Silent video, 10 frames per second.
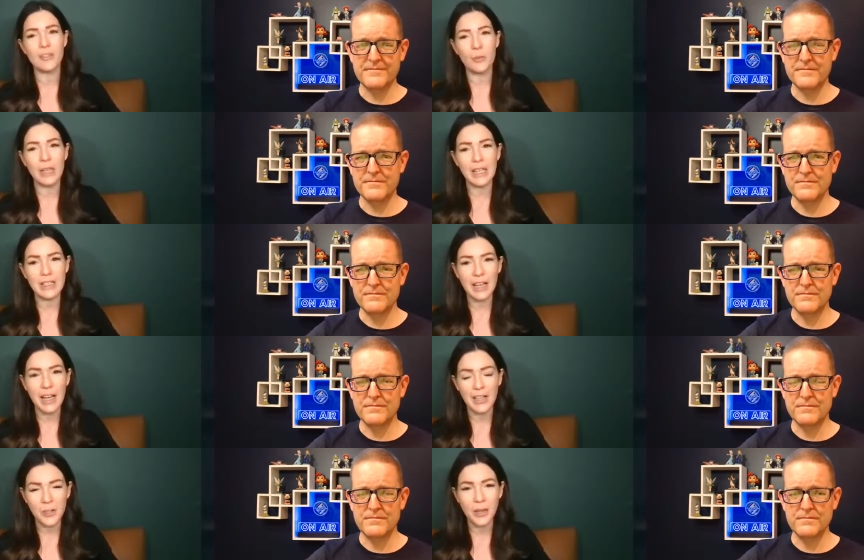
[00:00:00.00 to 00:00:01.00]
Speaker 1: do we need to
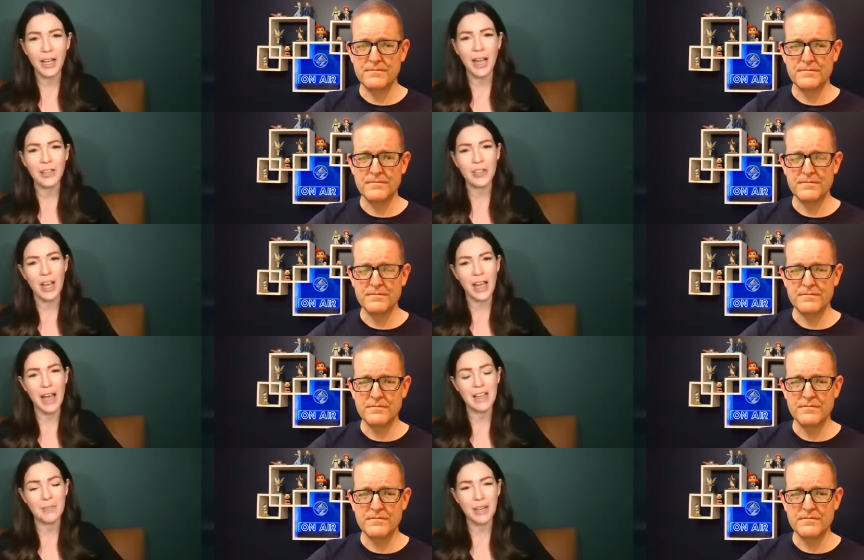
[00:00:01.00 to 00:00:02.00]
kind of do a gut check
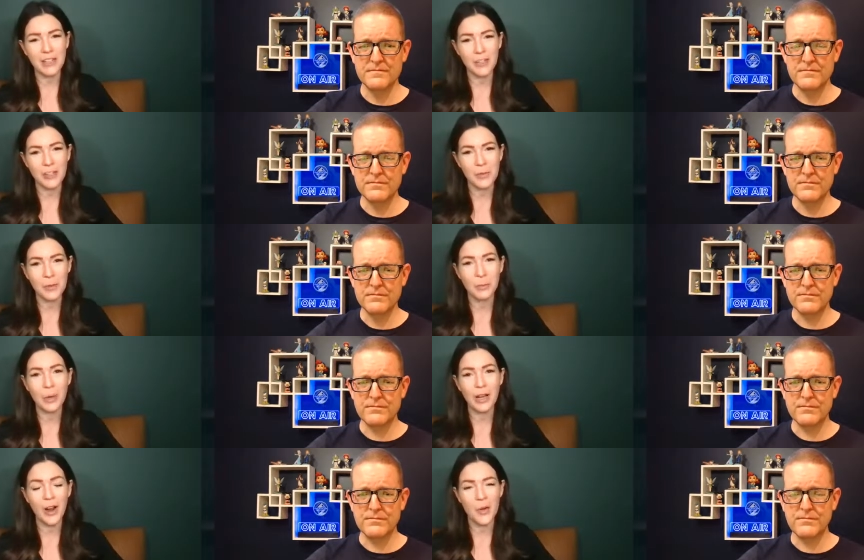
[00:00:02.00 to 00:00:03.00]
on and make sure that we're
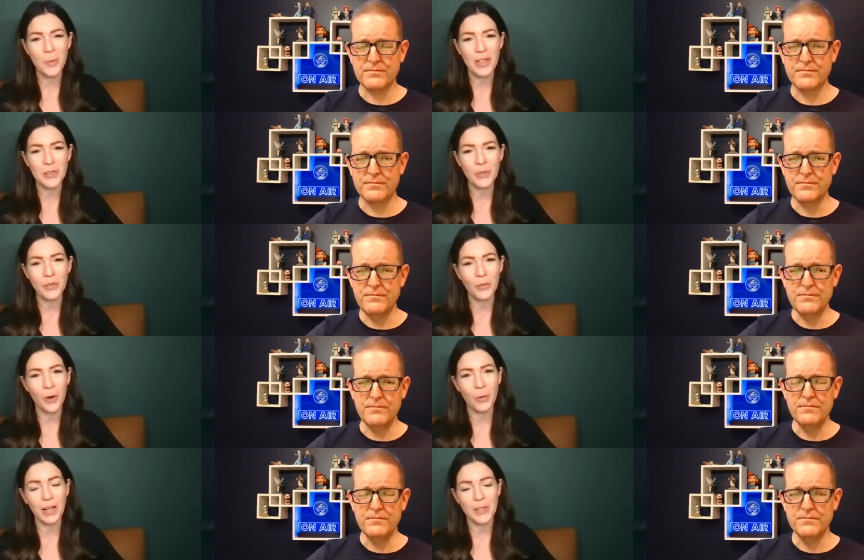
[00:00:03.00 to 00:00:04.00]
putting our best foot
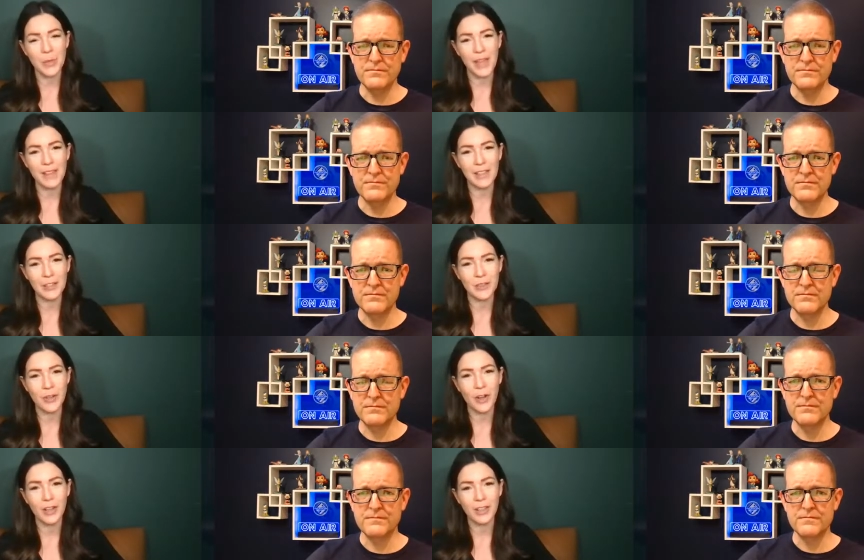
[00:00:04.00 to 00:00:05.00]
forward as we end the year
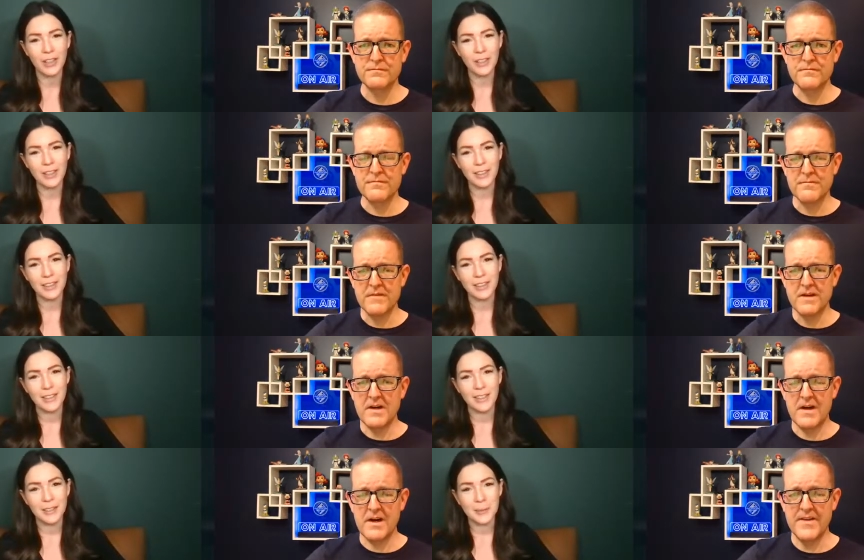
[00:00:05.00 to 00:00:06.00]
strong?
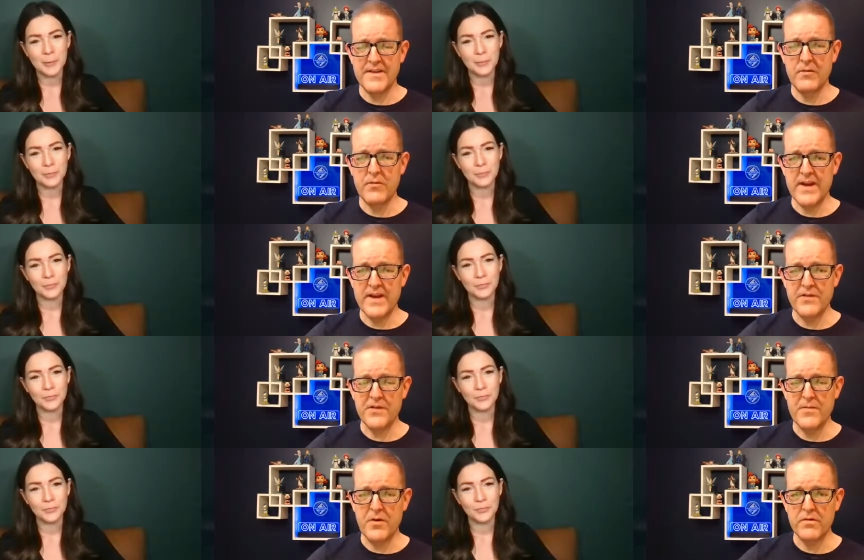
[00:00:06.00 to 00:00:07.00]
Speaker 2: I think Rae, it's just
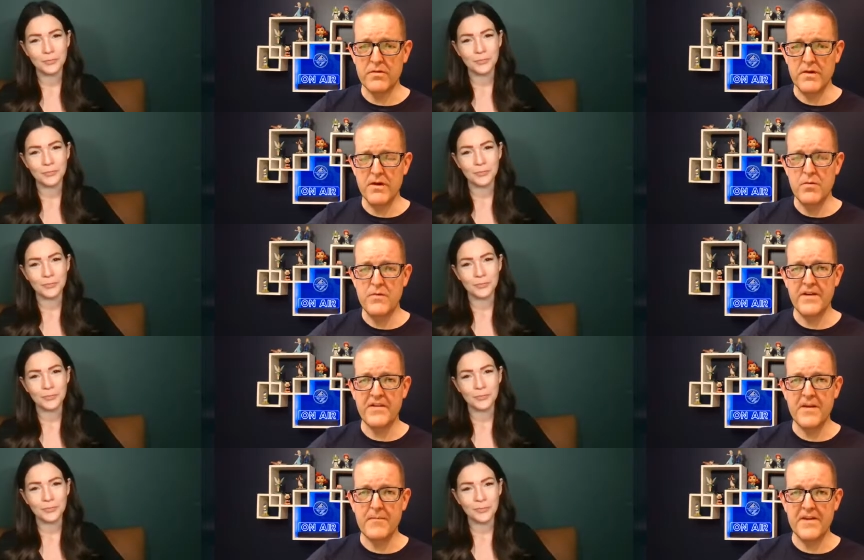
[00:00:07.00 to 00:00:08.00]
about you know moving
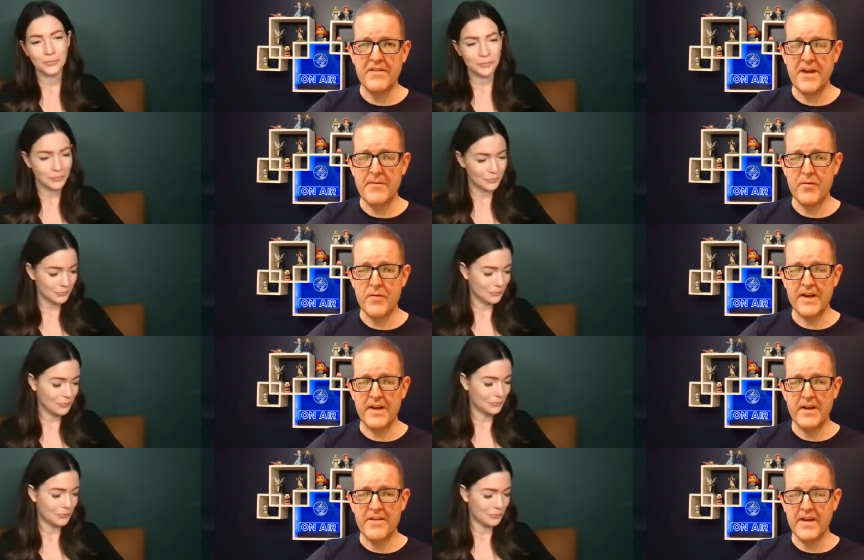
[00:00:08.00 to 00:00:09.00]
step by step and
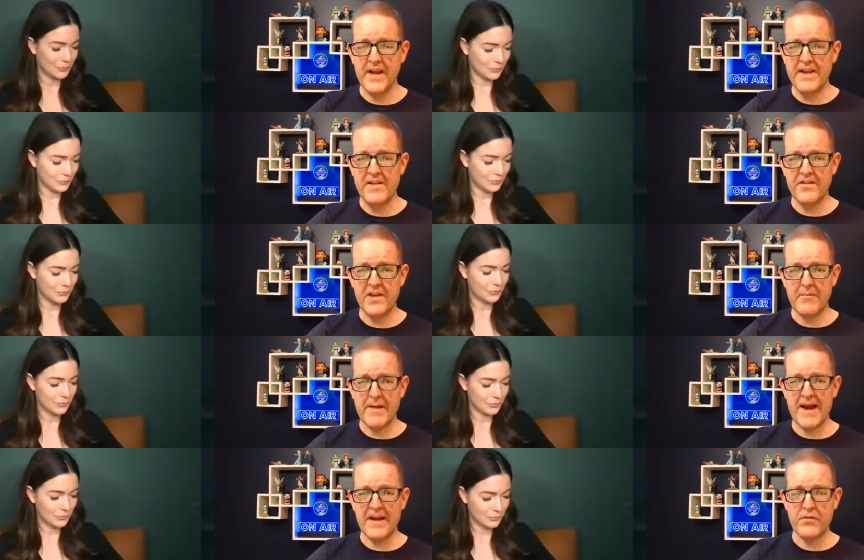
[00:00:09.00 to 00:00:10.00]
recognizing any
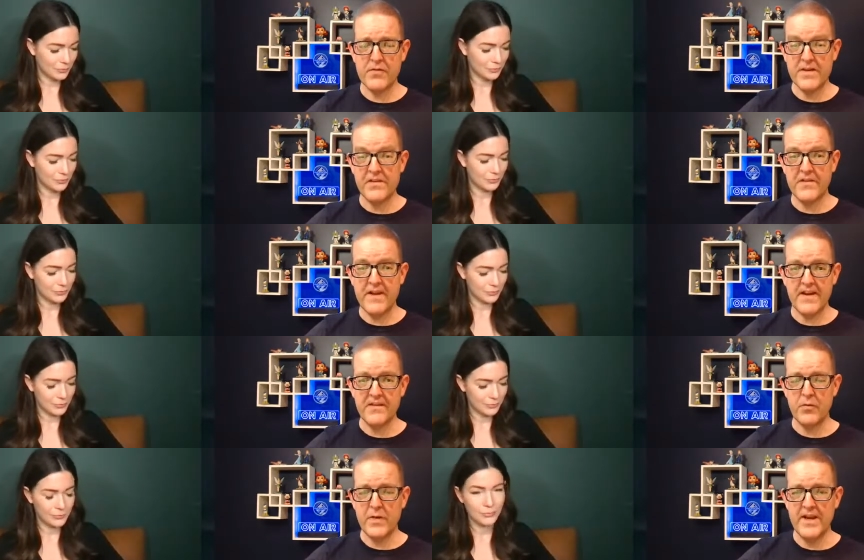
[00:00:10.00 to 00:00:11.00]
setbacks or any snags
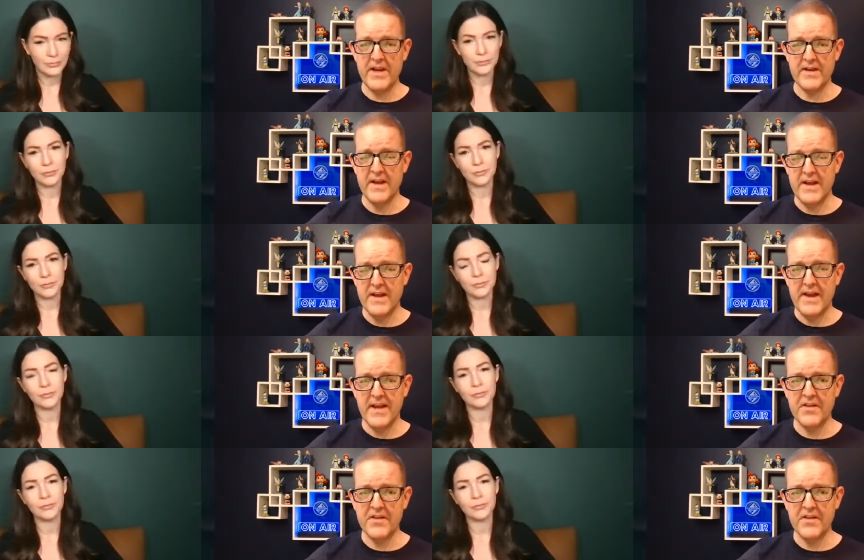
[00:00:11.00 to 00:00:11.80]
that we hit as